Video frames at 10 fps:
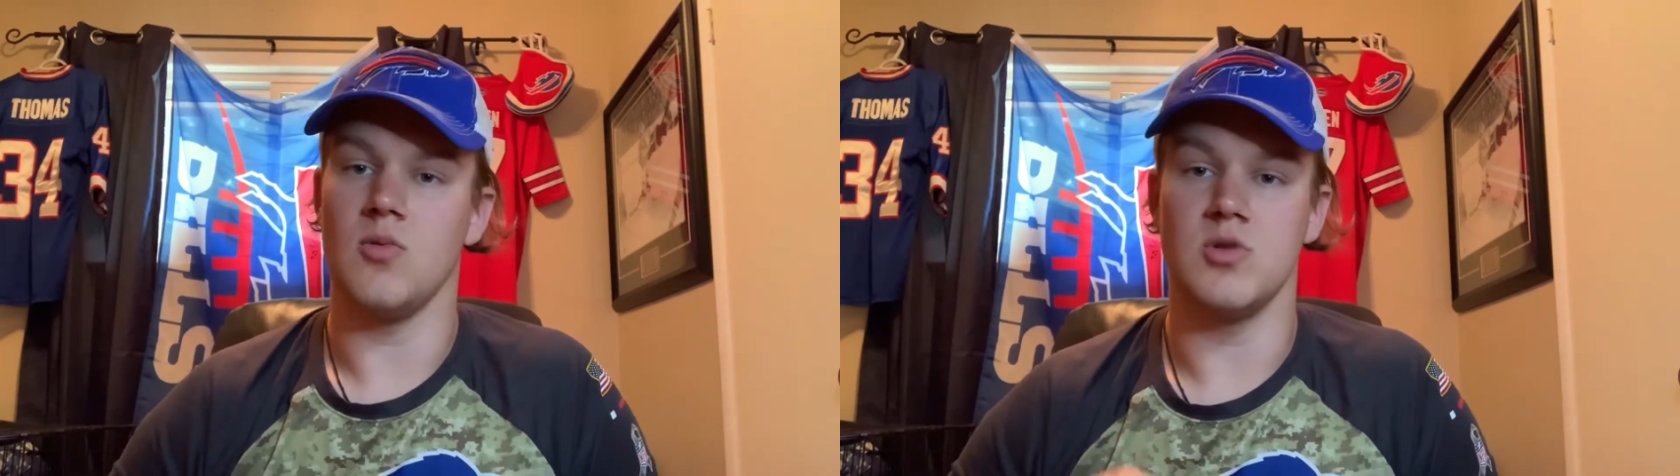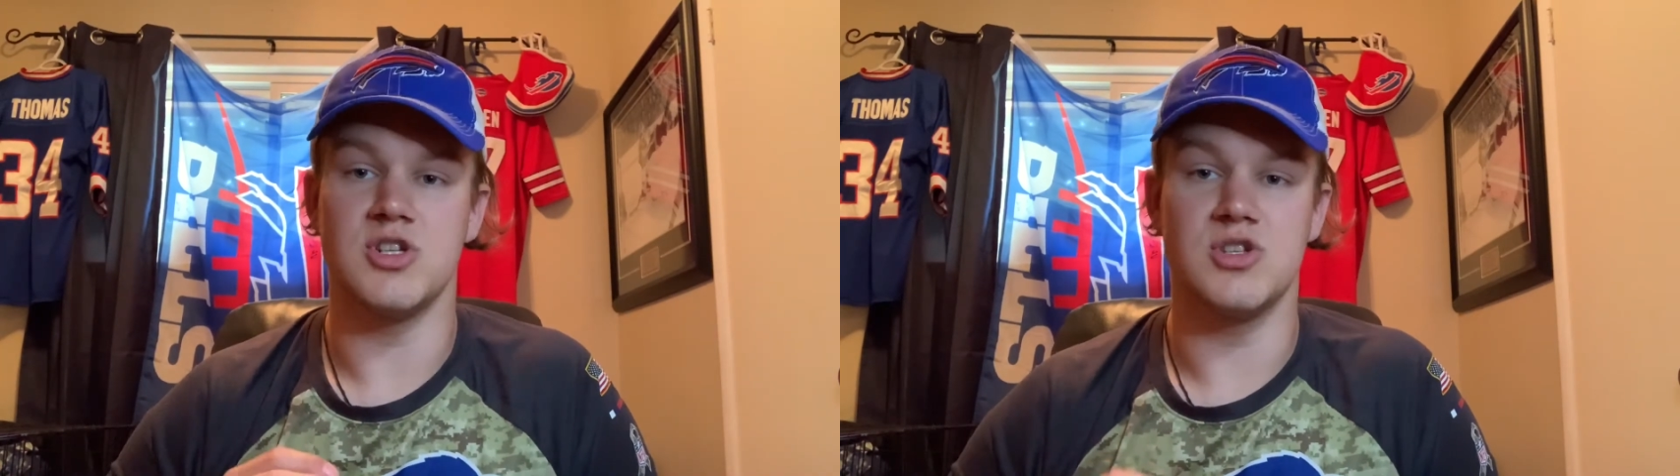
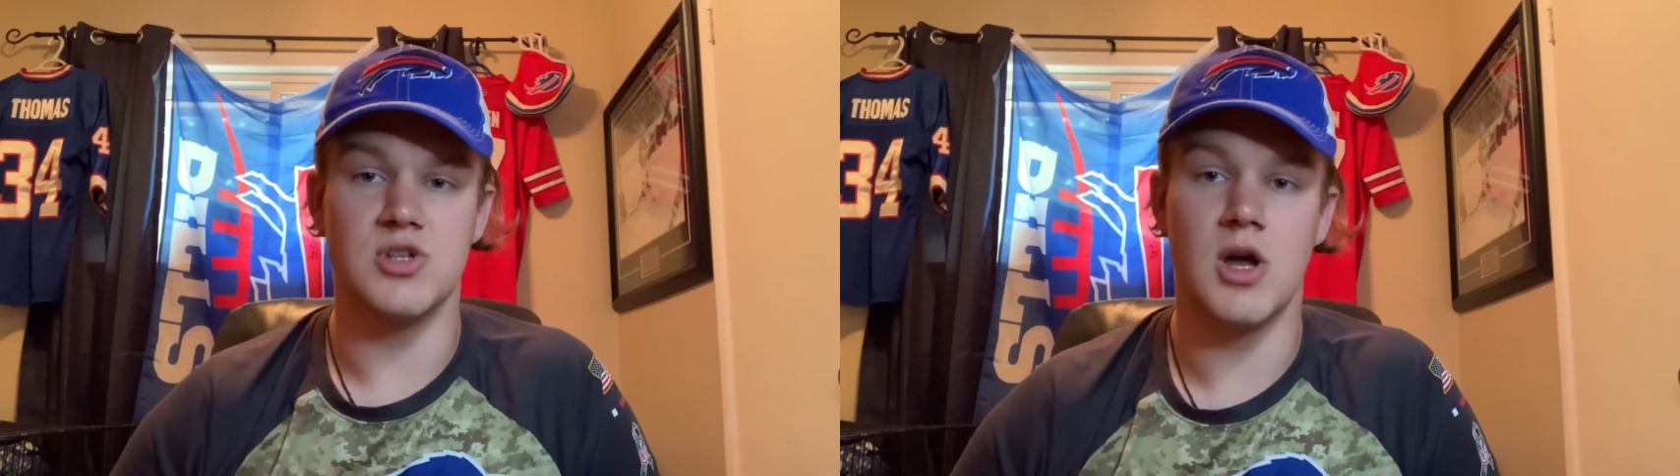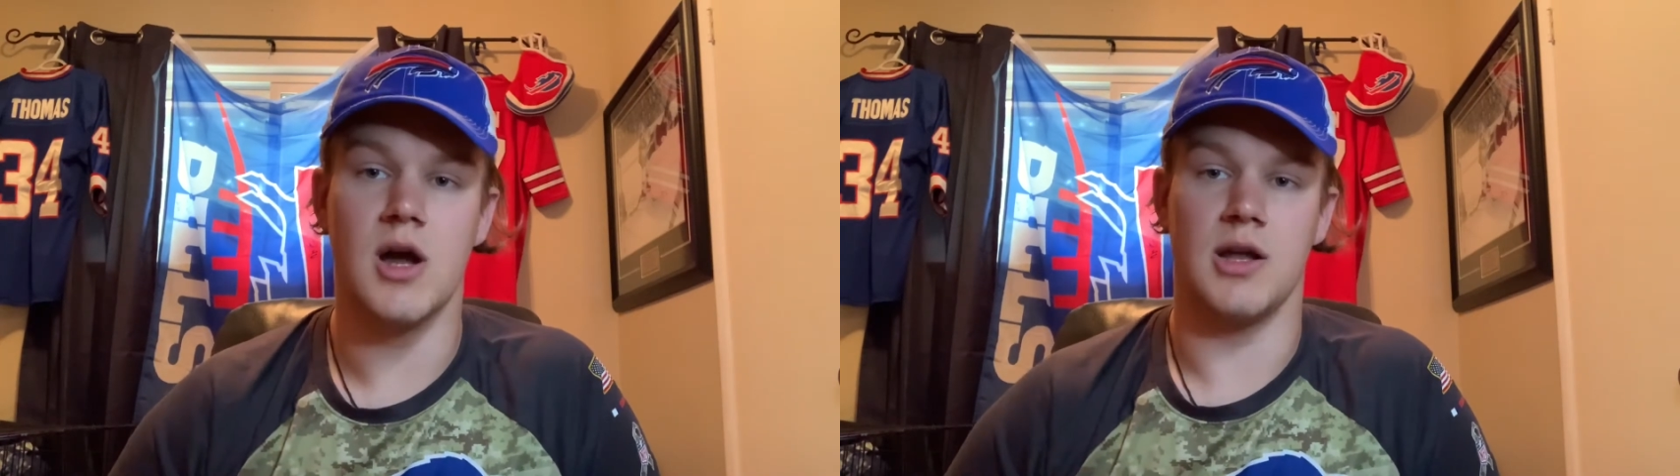which is
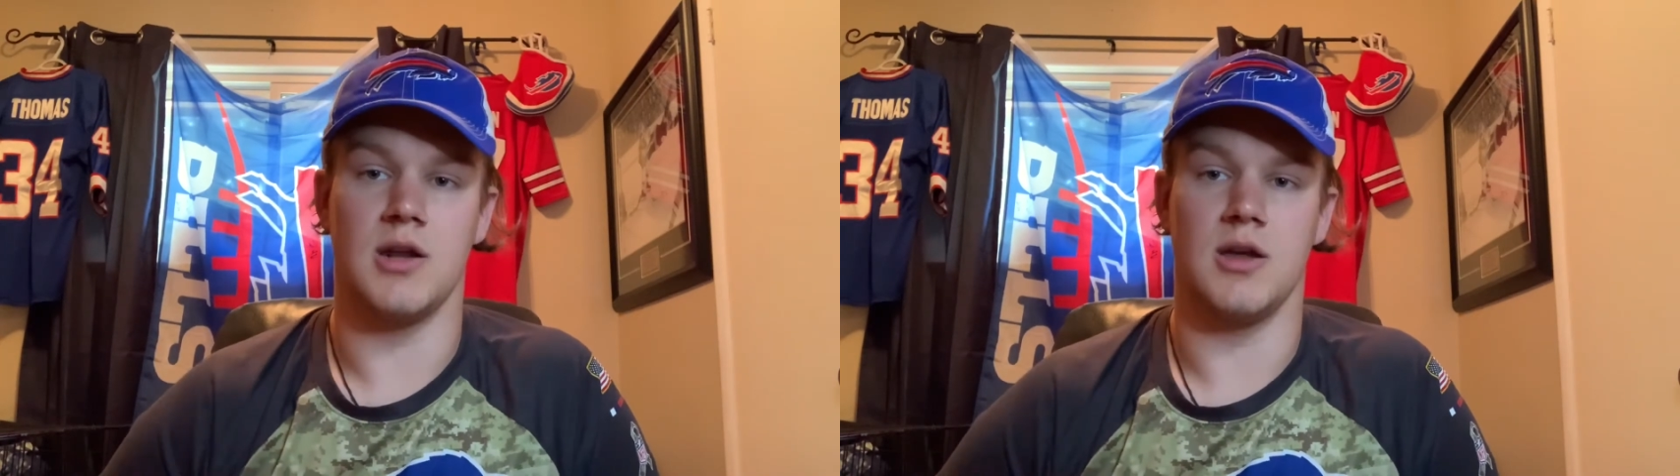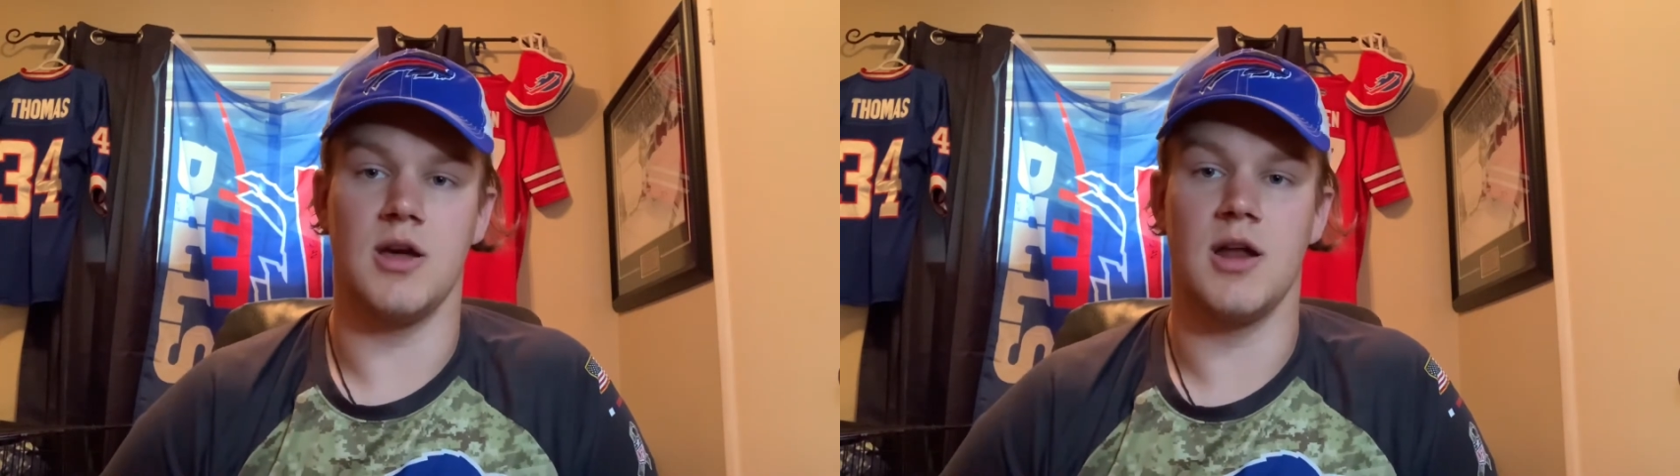not
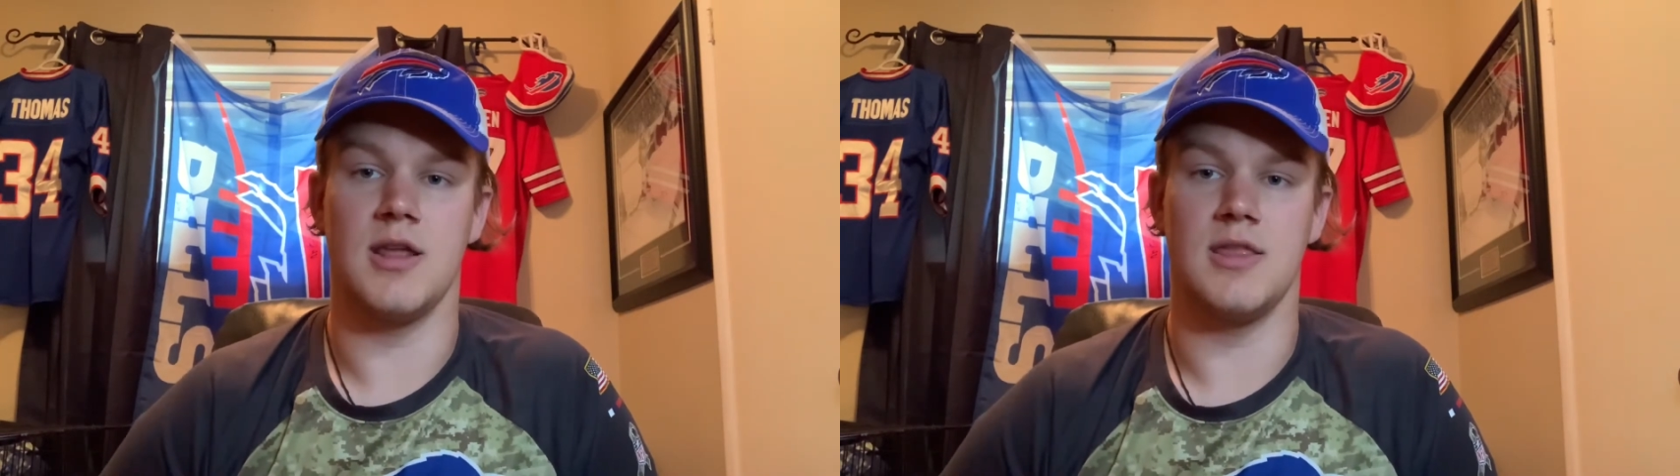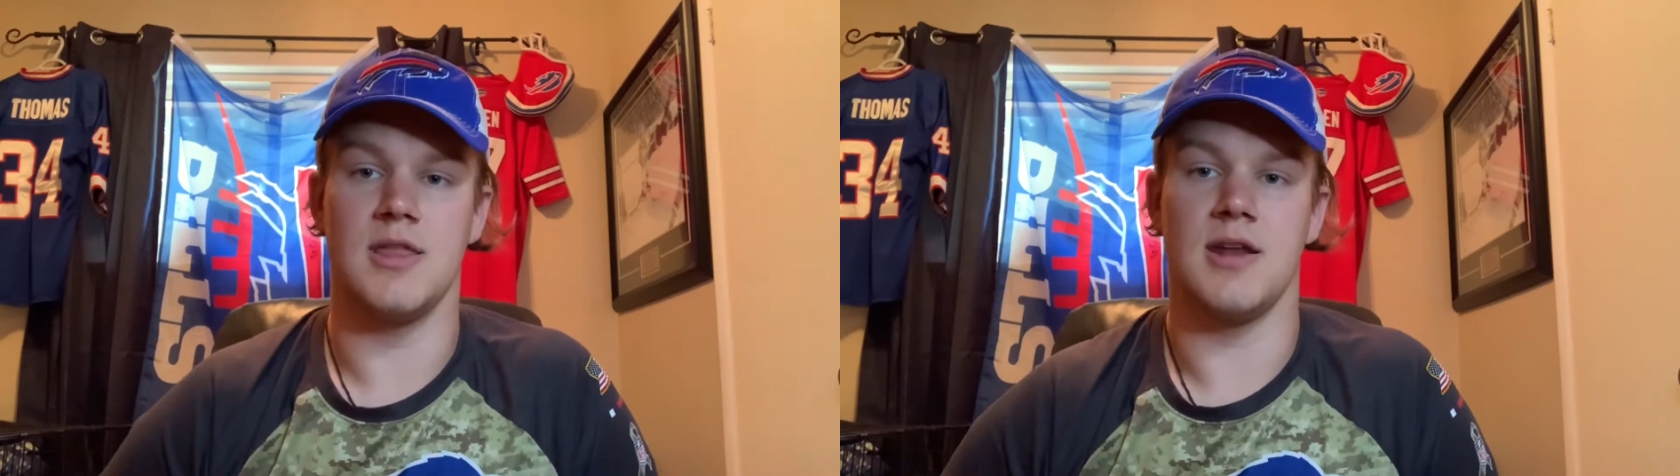going to cut
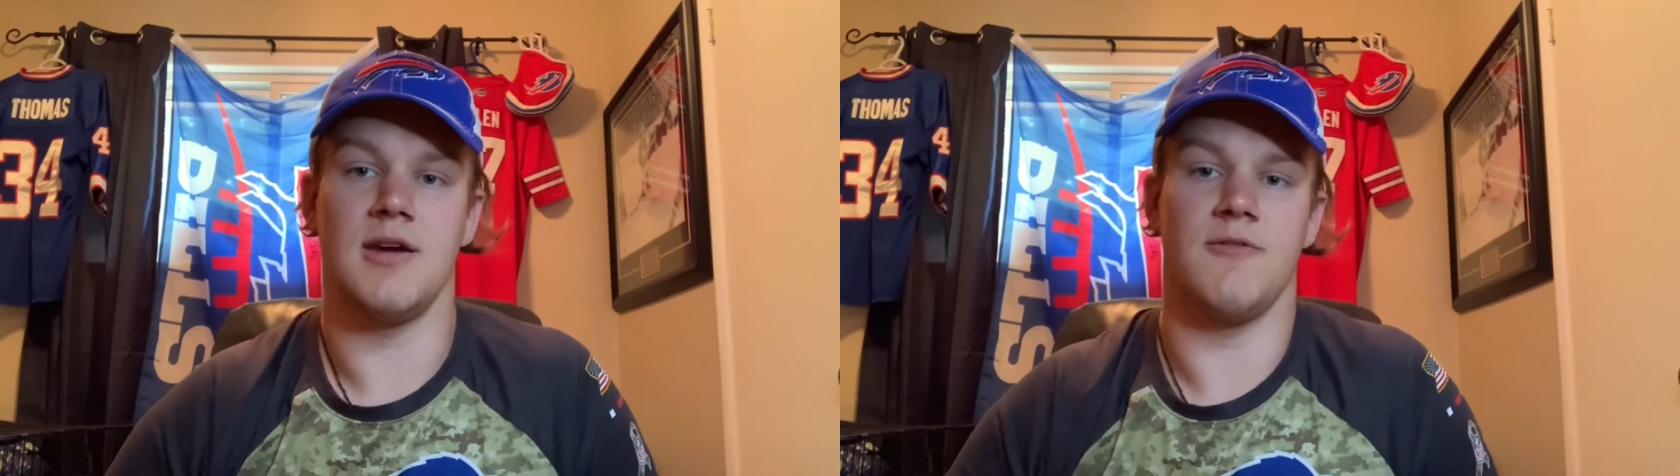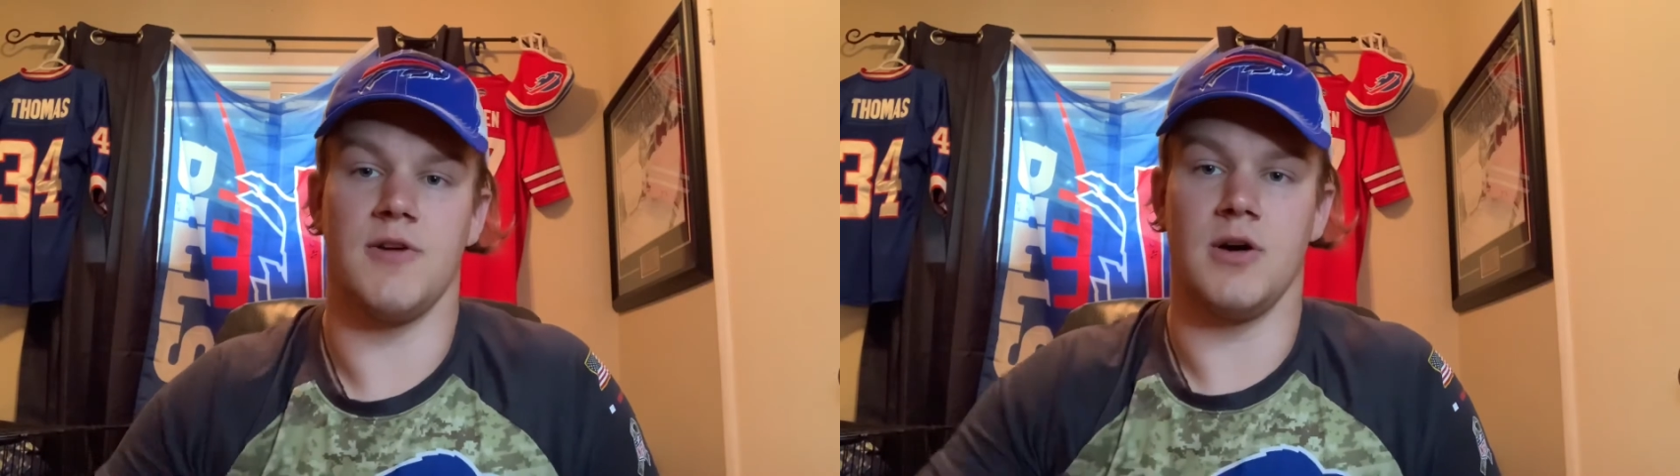it in the
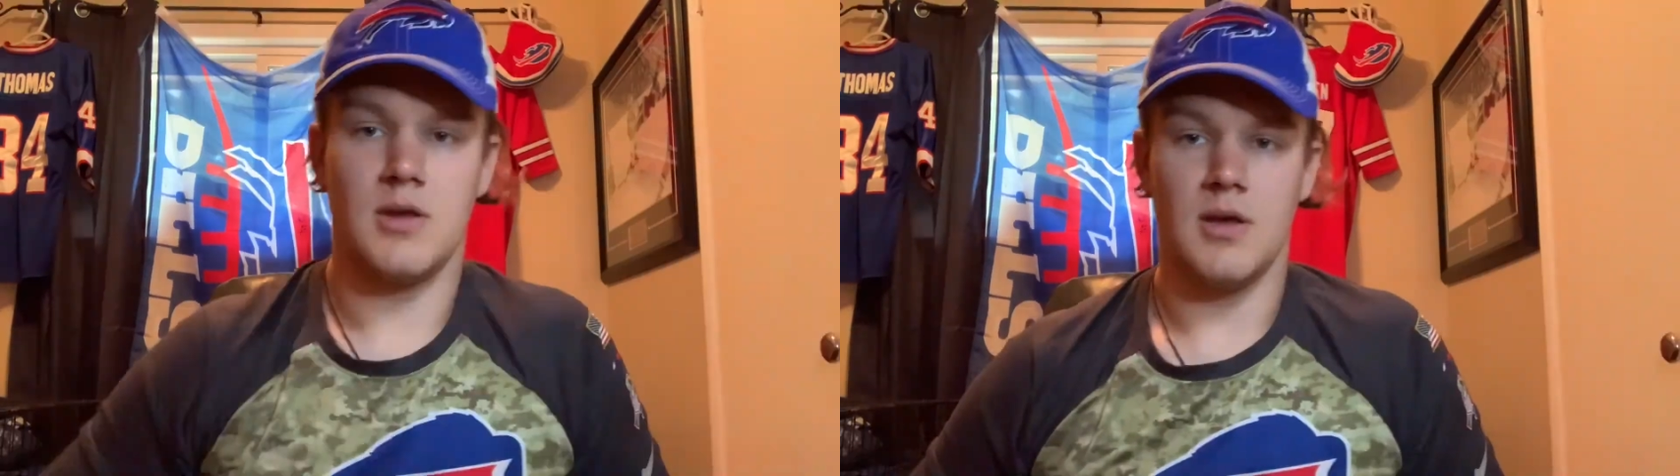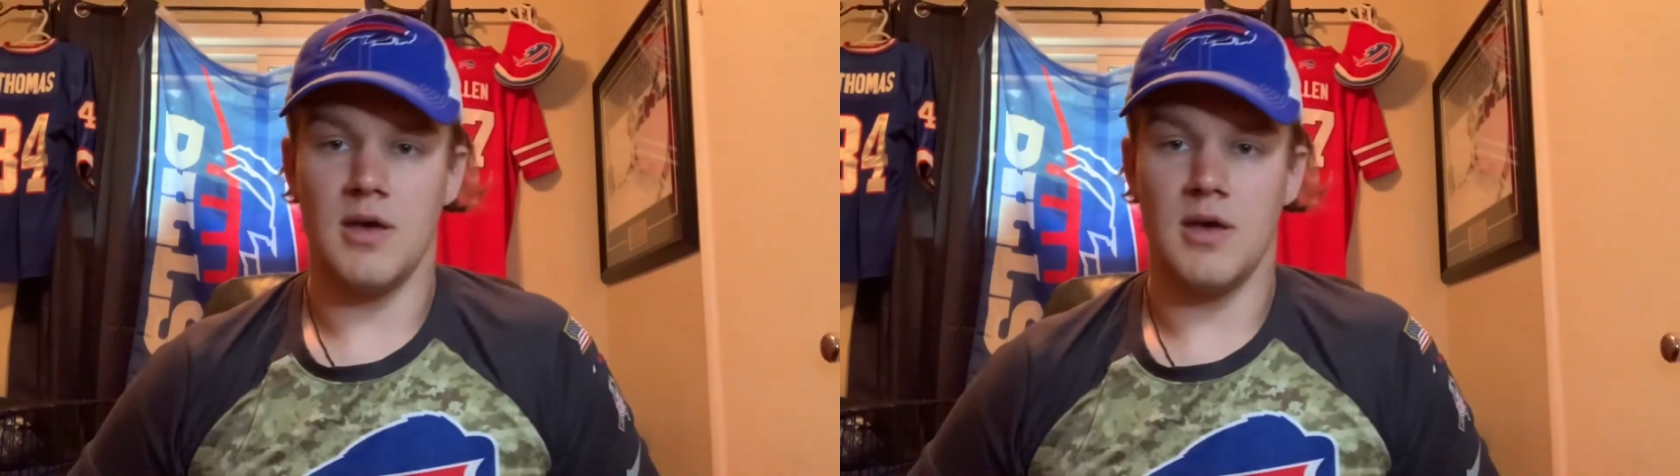NFL.